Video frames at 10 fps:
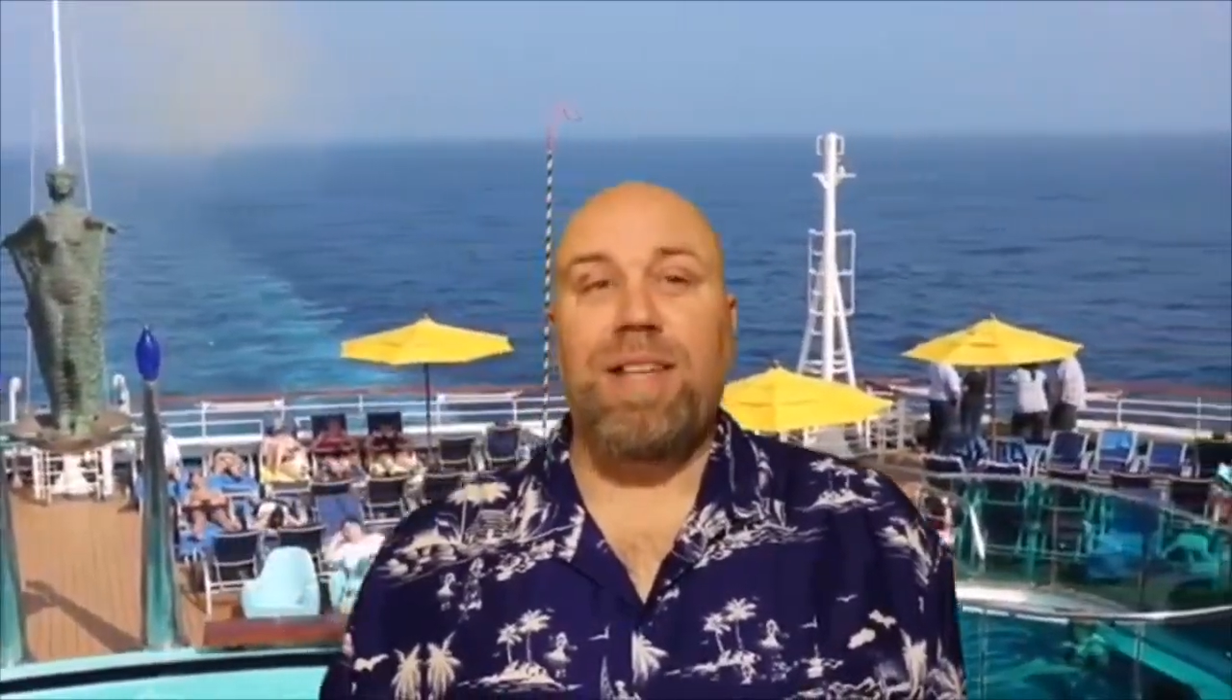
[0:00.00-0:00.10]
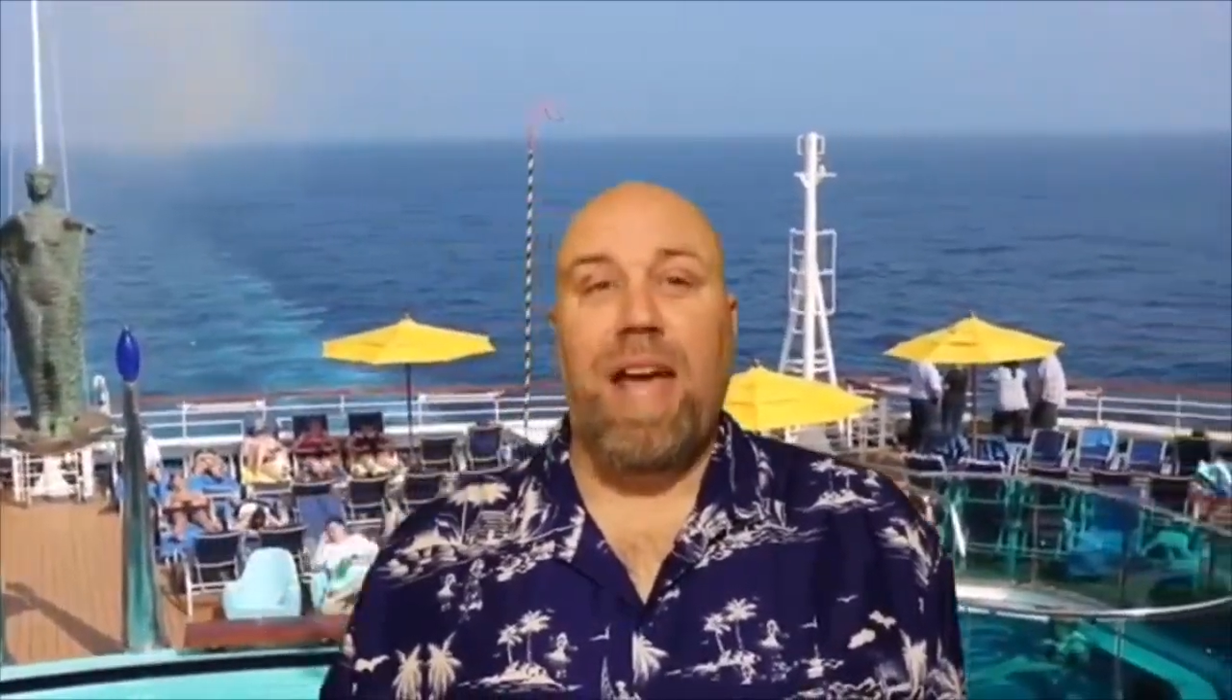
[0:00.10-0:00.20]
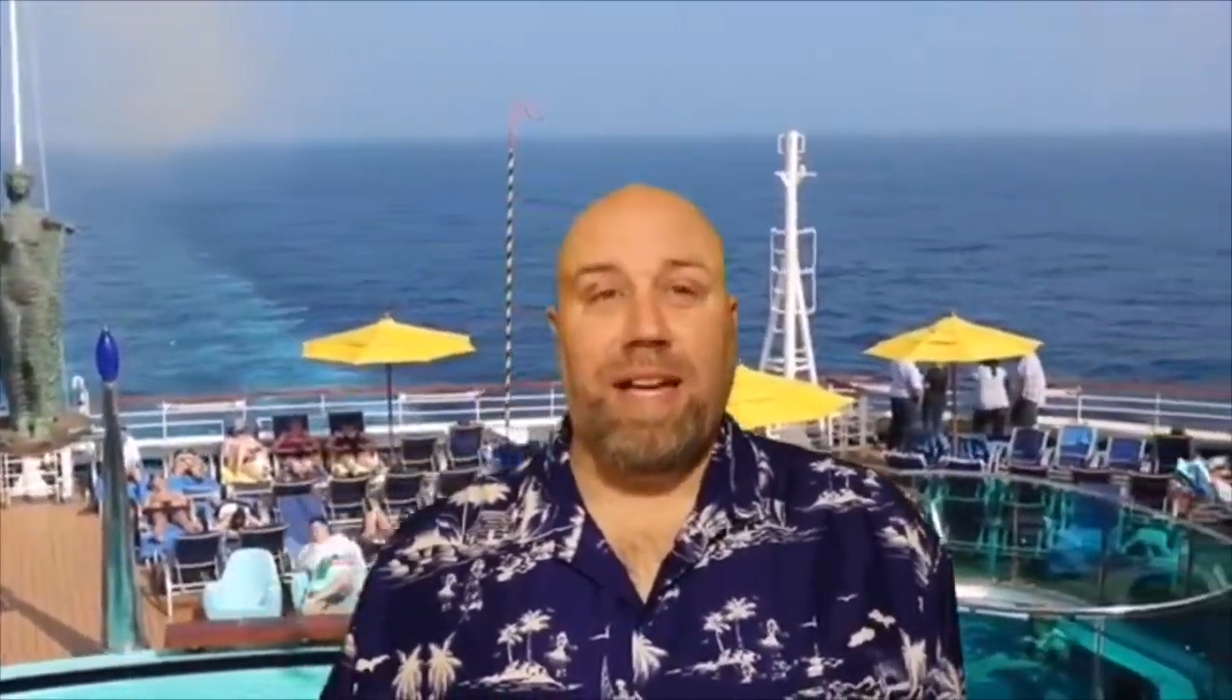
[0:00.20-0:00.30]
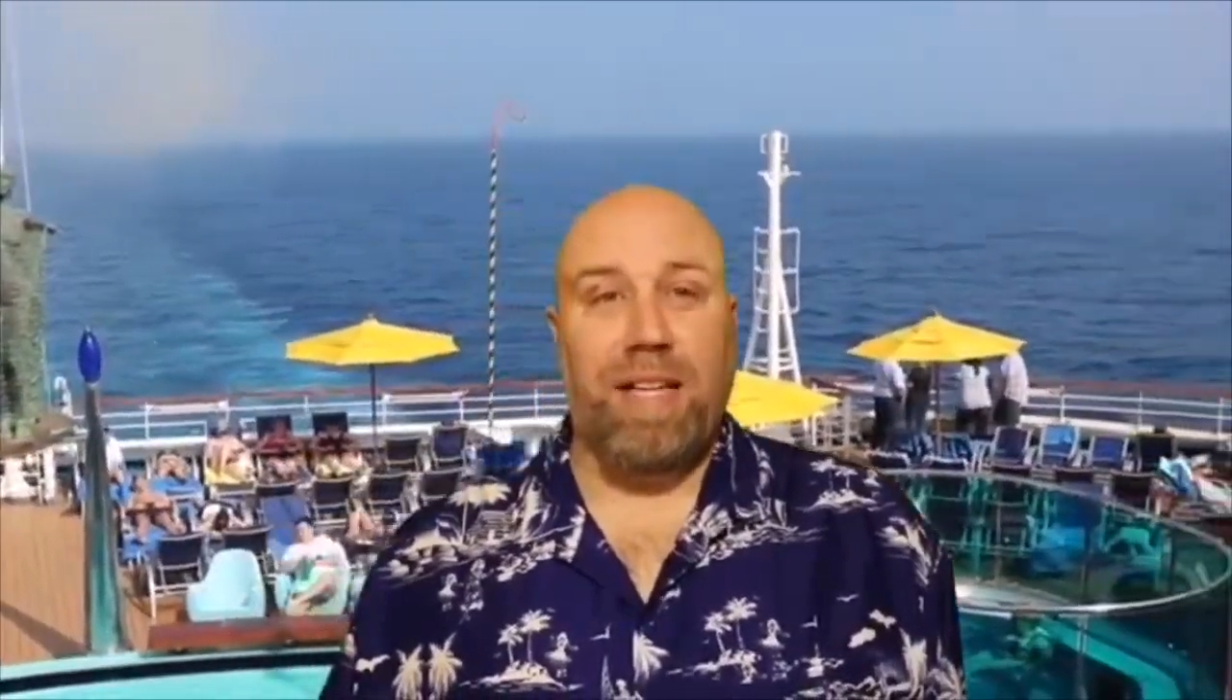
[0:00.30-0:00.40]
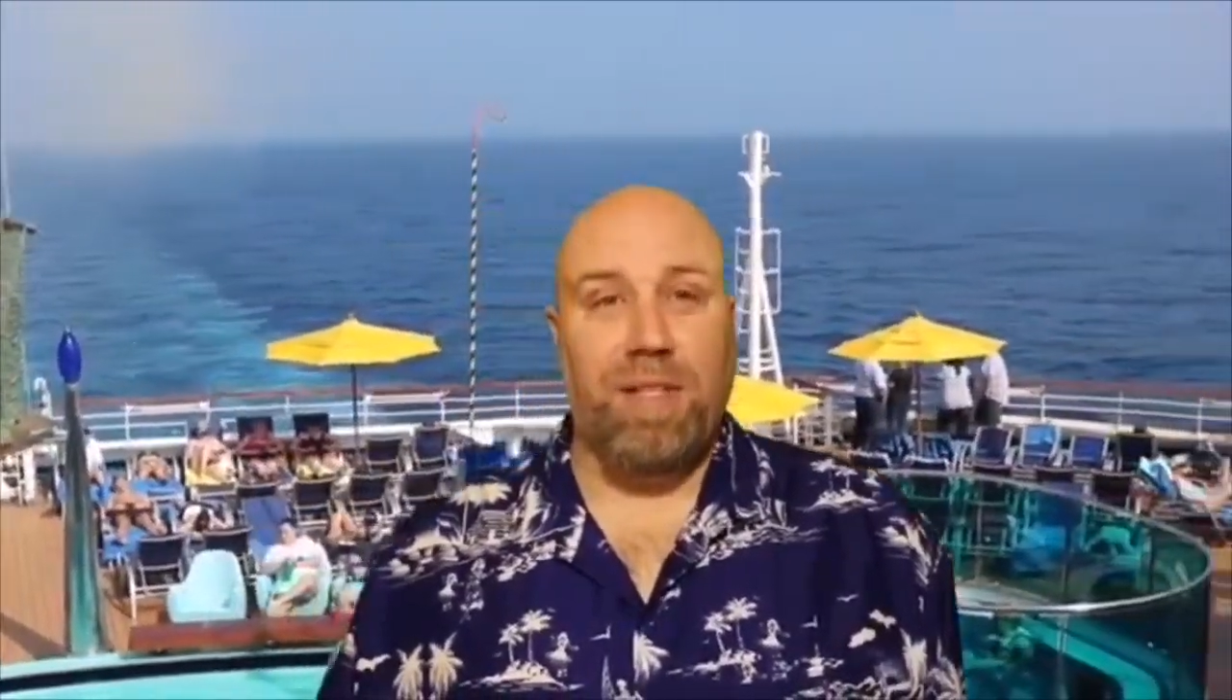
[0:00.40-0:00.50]

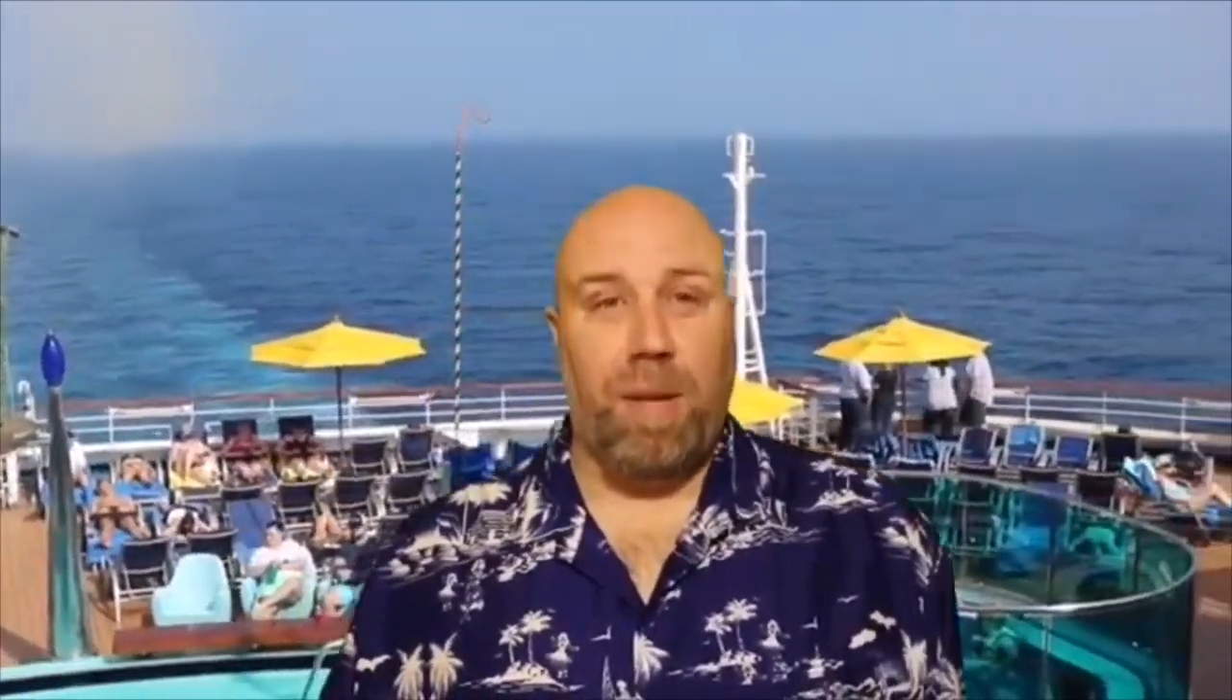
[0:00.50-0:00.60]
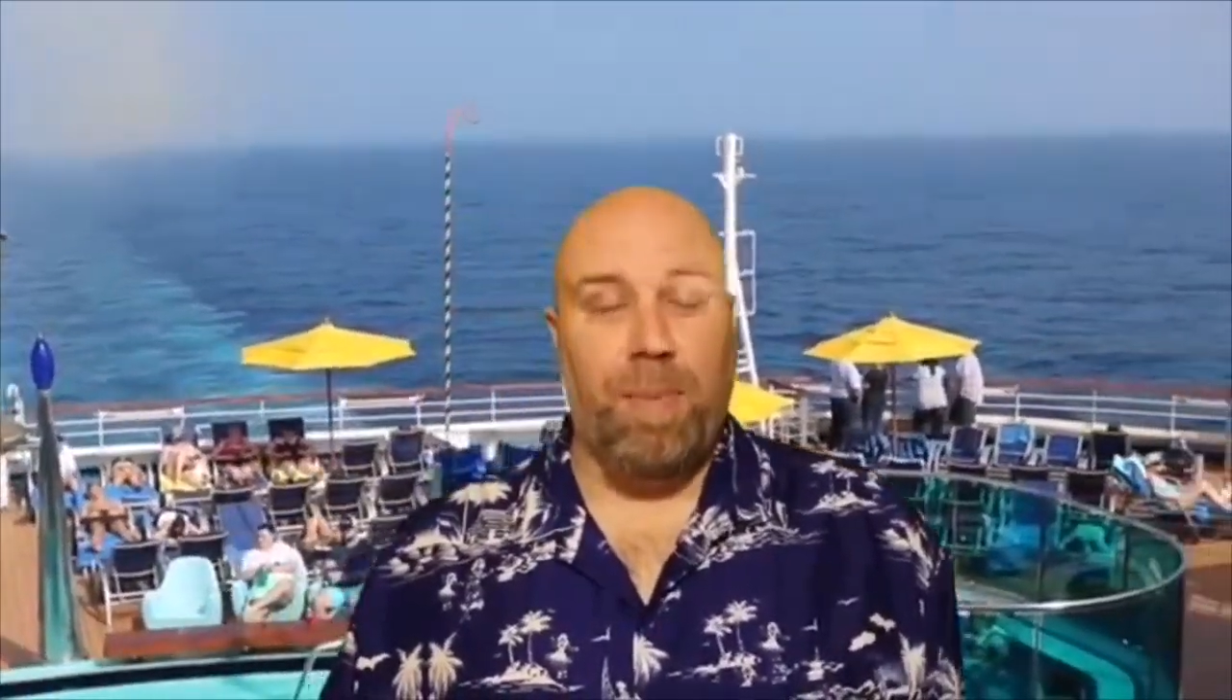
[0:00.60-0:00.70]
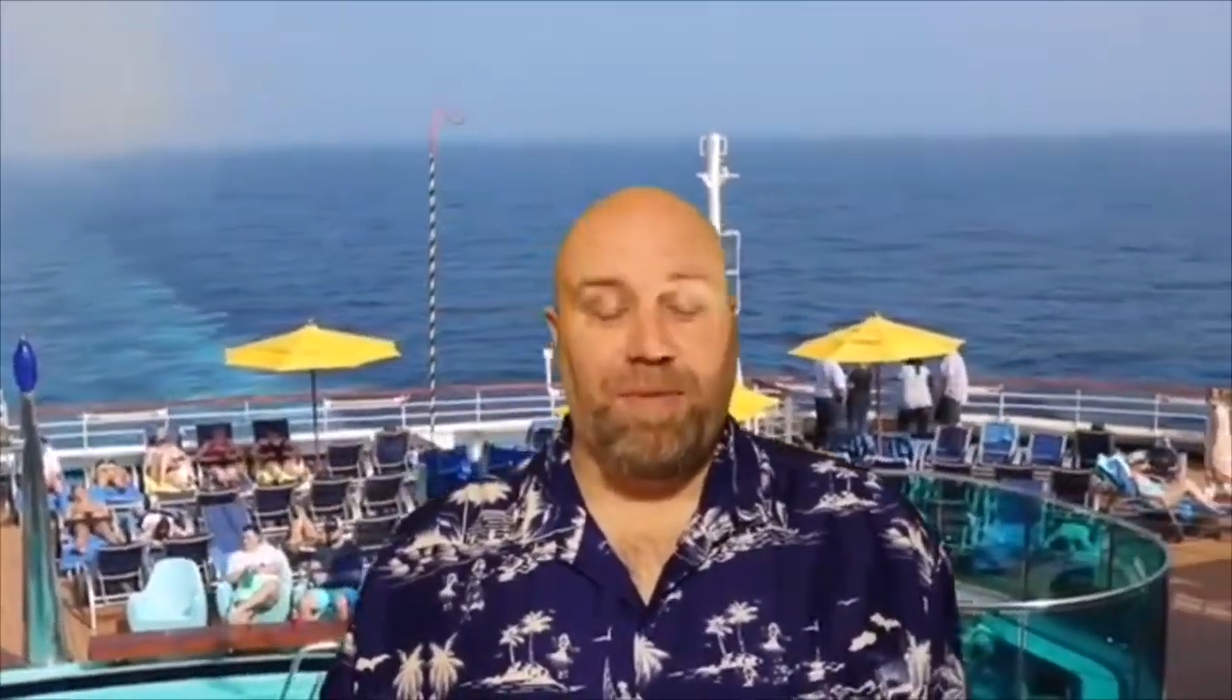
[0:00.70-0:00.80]
taking some.